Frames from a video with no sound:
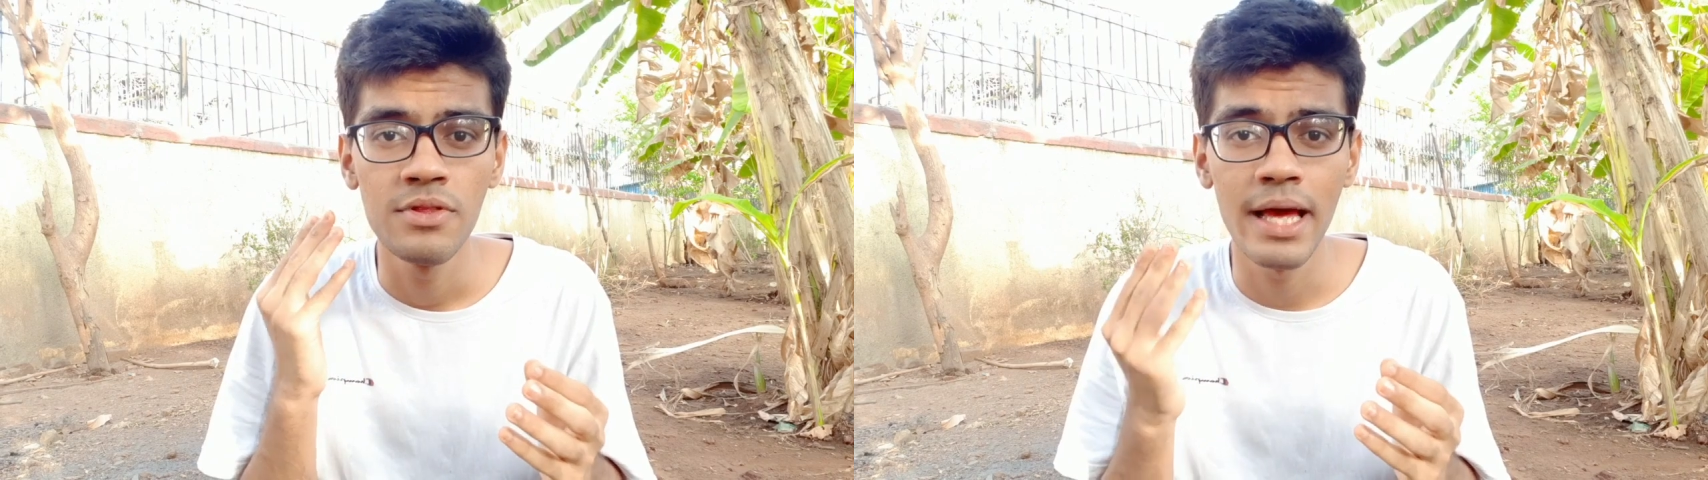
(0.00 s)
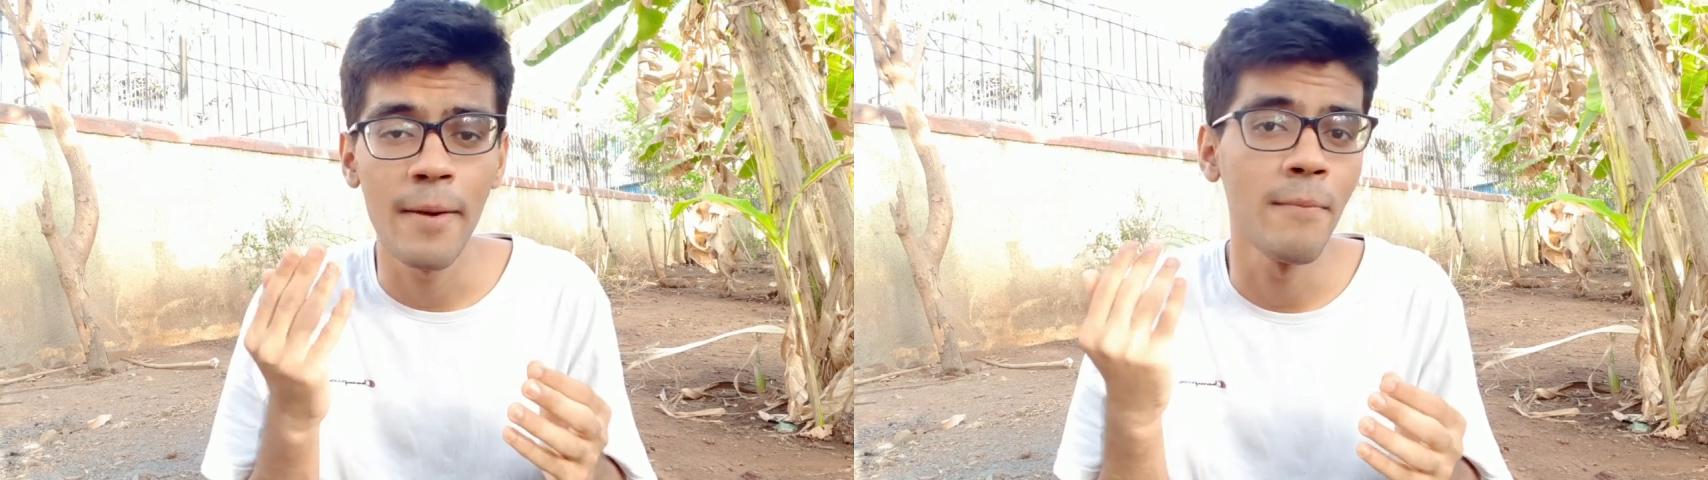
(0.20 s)

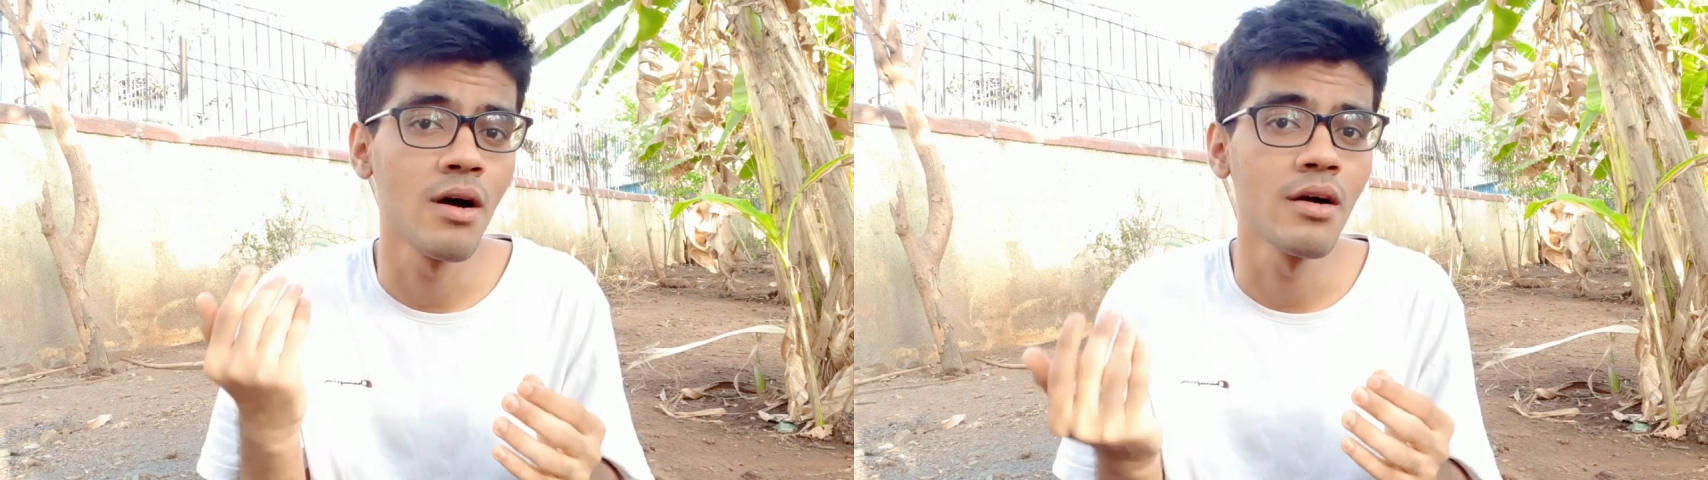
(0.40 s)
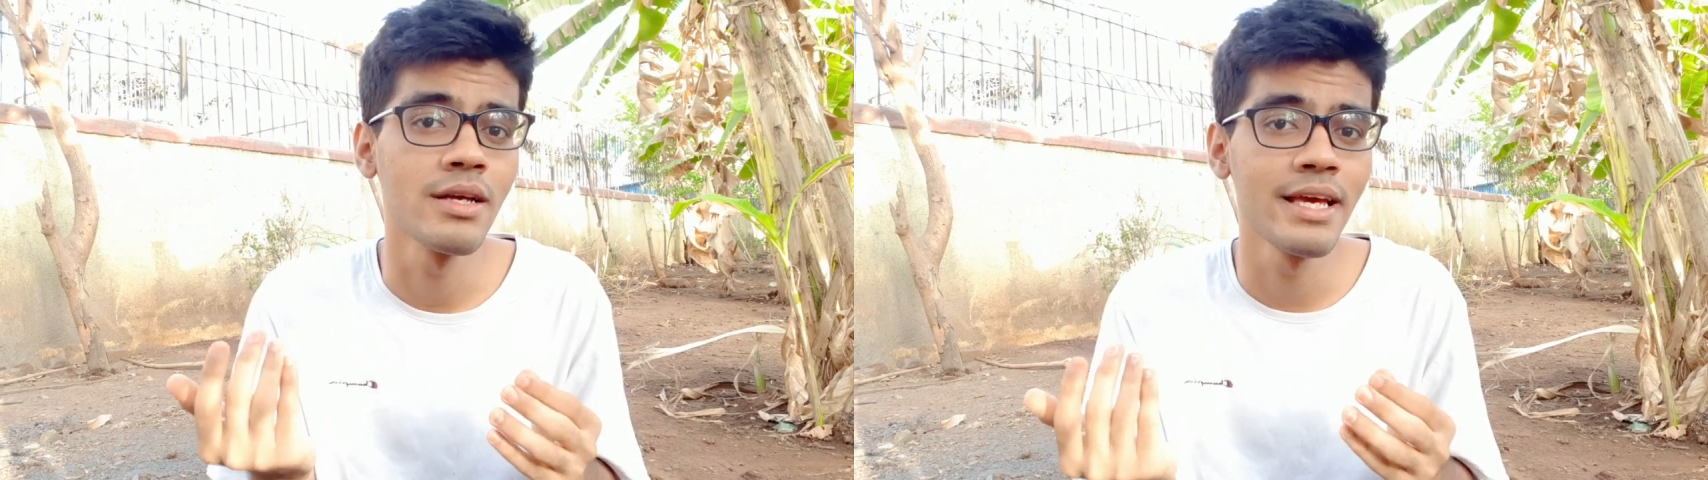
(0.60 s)
them
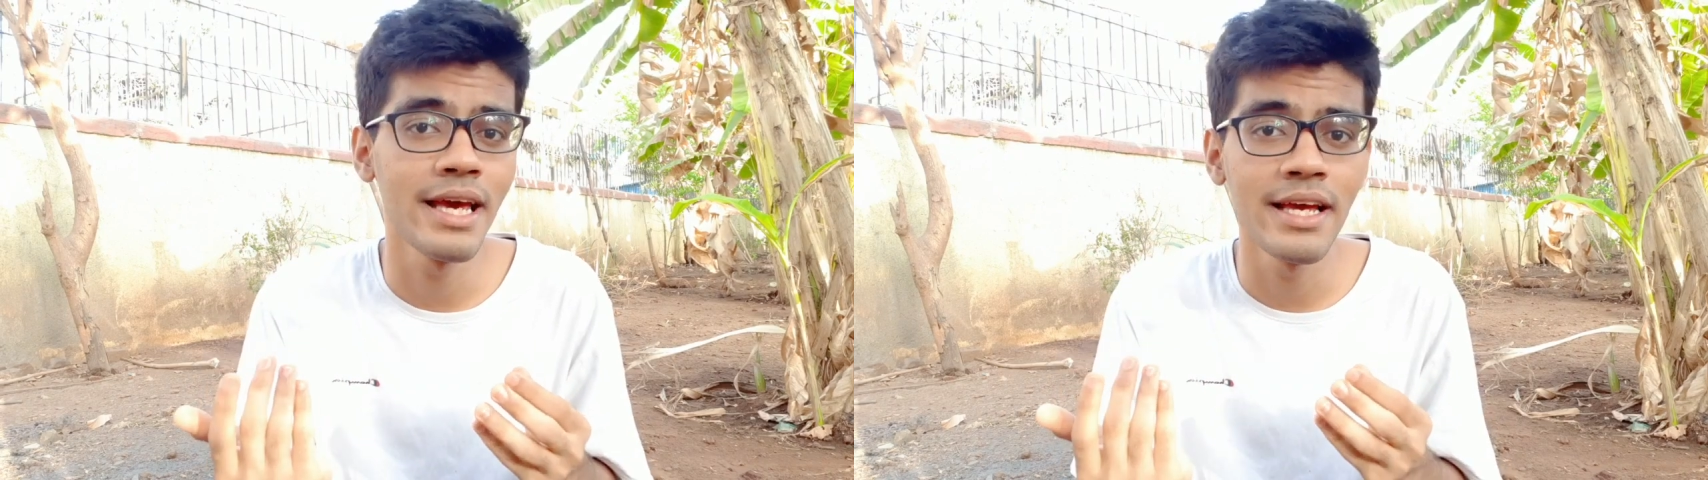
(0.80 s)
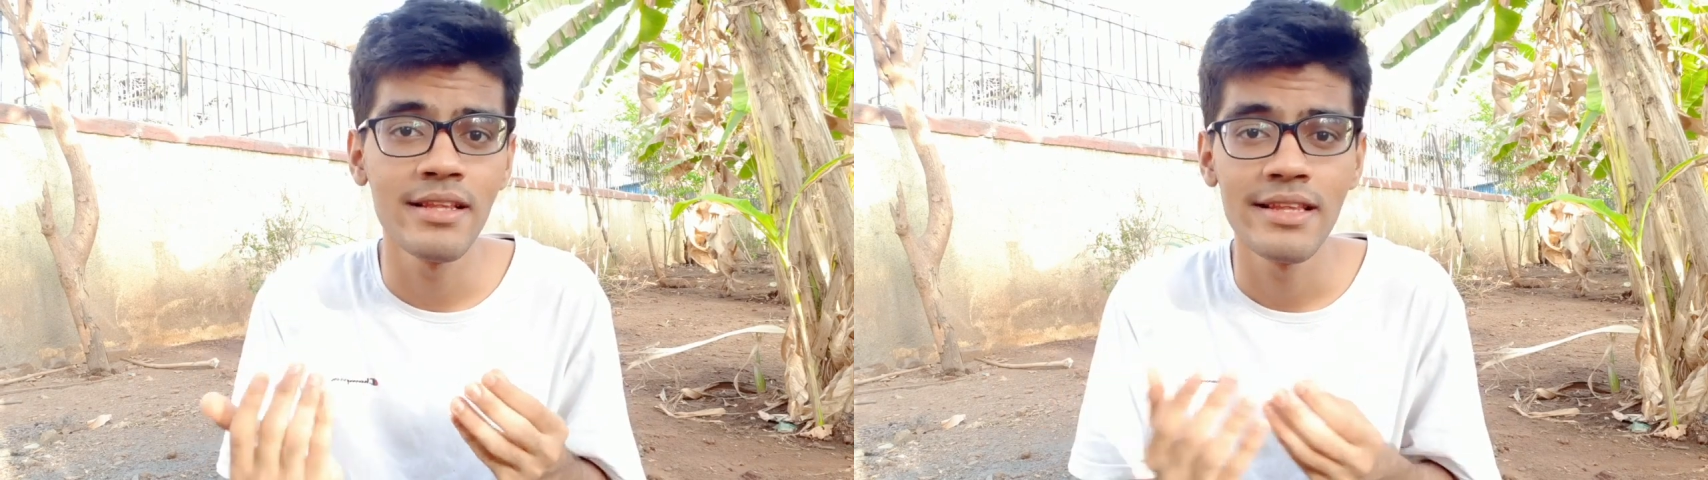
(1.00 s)

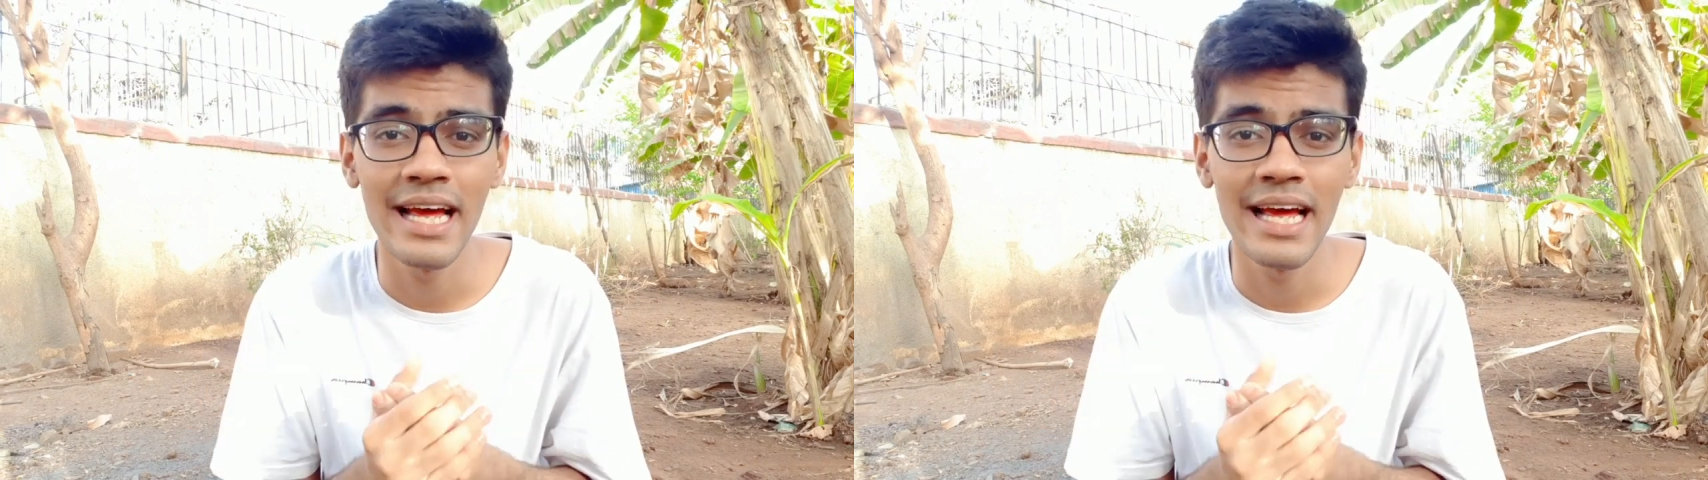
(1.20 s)
again.